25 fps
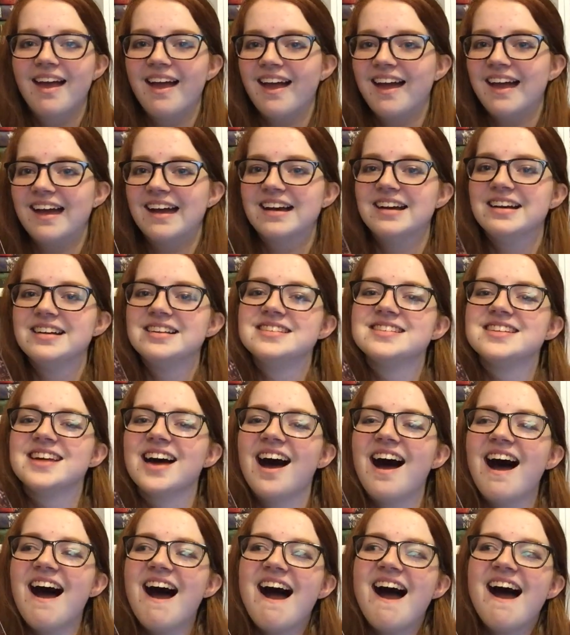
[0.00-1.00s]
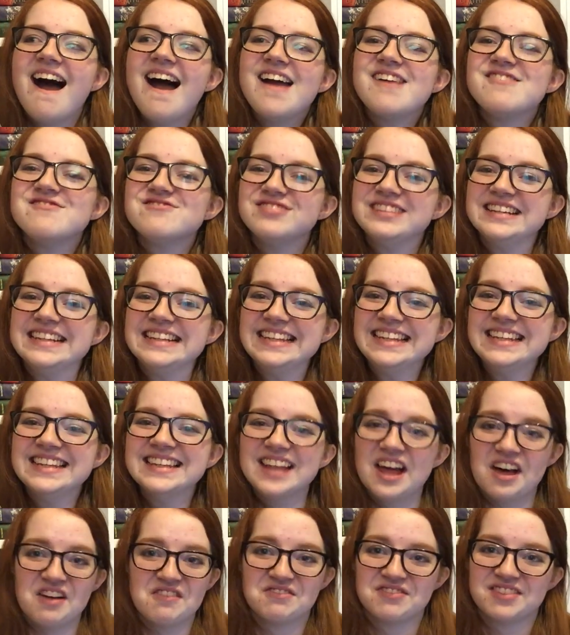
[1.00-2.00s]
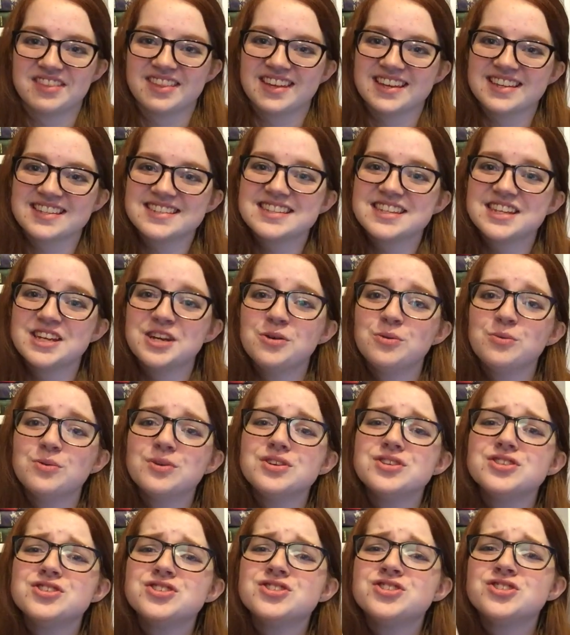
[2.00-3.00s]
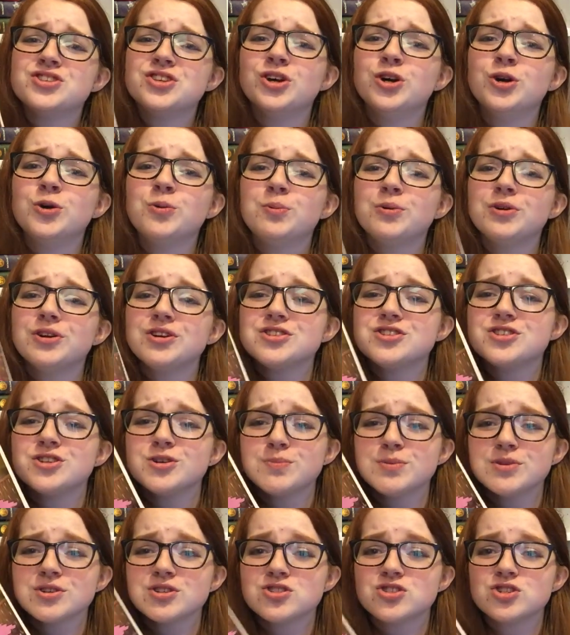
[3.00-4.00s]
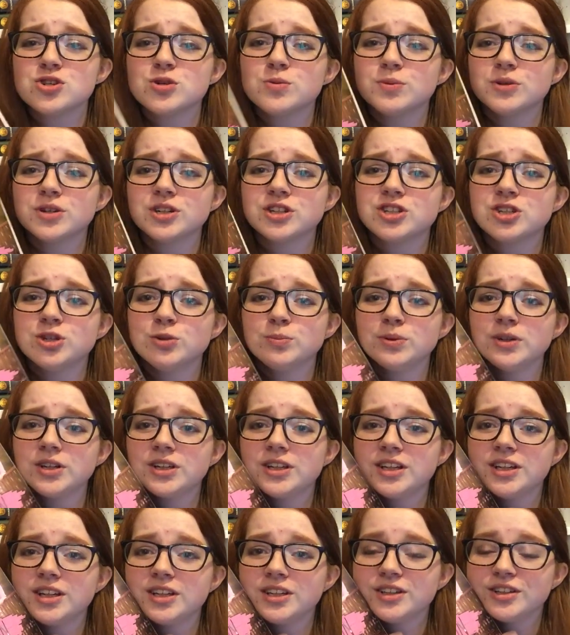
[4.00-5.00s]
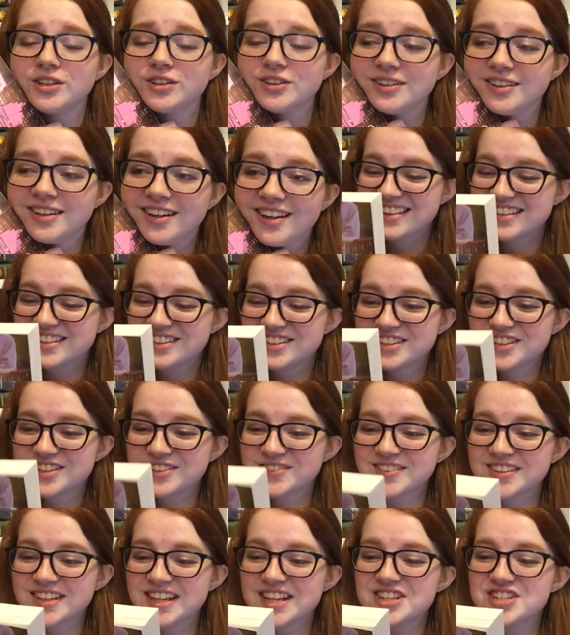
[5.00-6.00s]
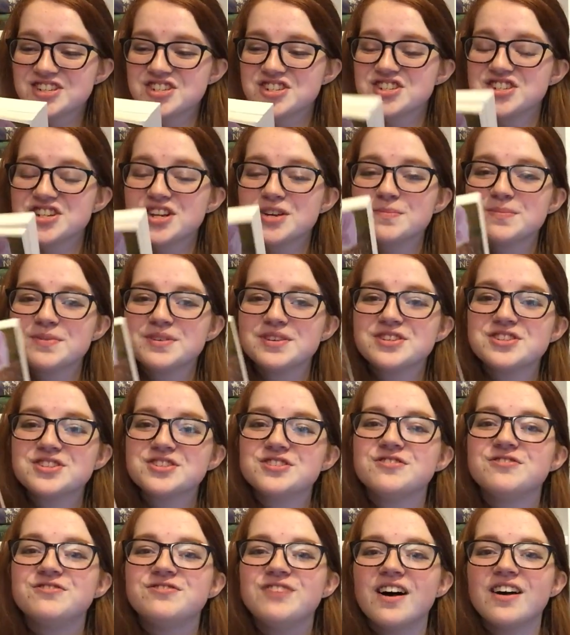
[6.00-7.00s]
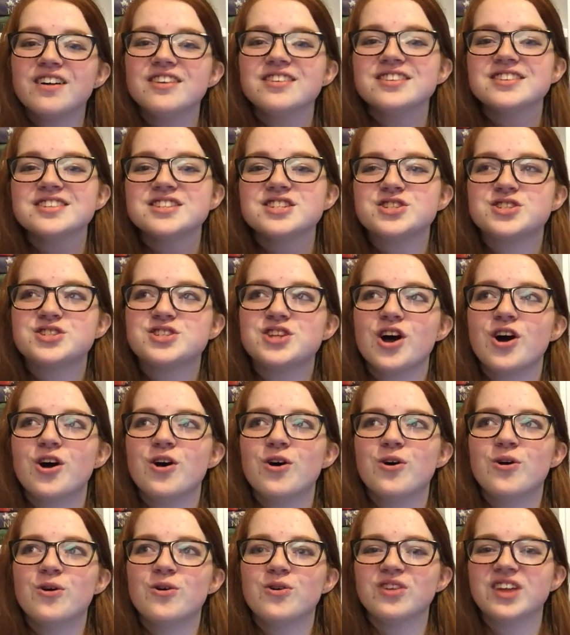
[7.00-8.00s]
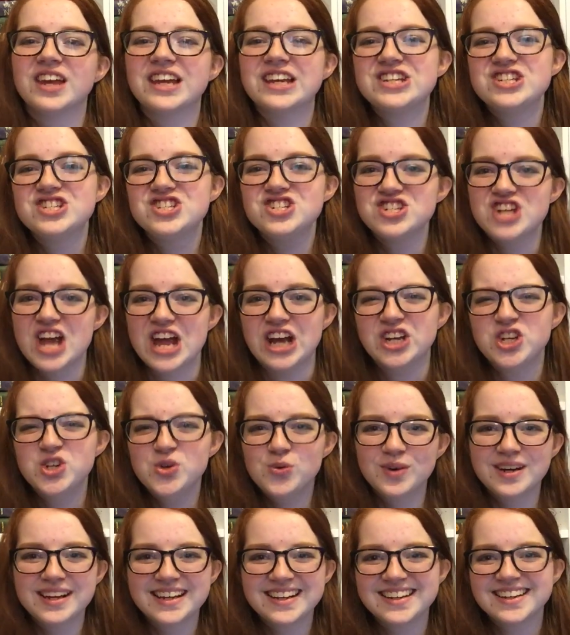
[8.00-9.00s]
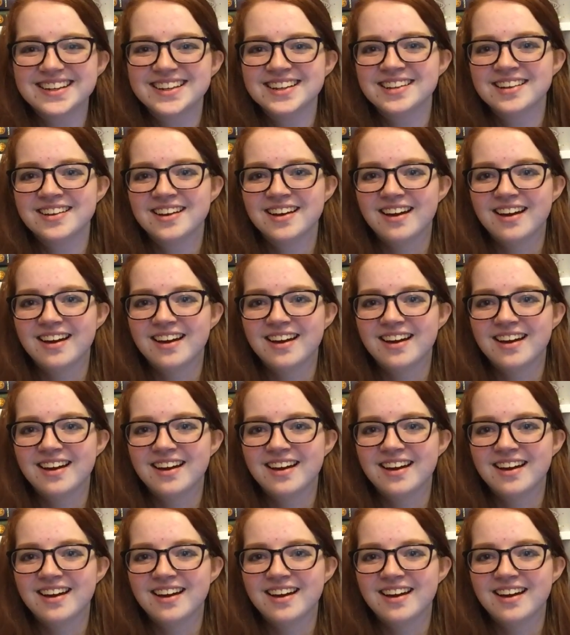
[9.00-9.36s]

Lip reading: And I really loved this. It was super, super, super, super cute. The relationship just felt so, like, genuine.